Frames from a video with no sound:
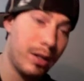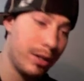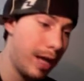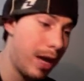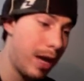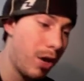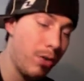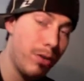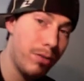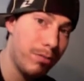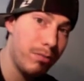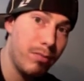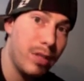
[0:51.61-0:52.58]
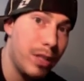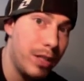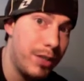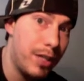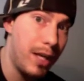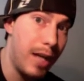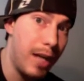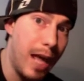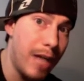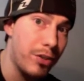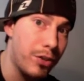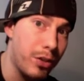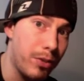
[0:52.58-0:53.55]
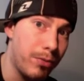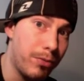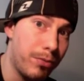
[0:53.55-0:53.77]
Now it's an adjective.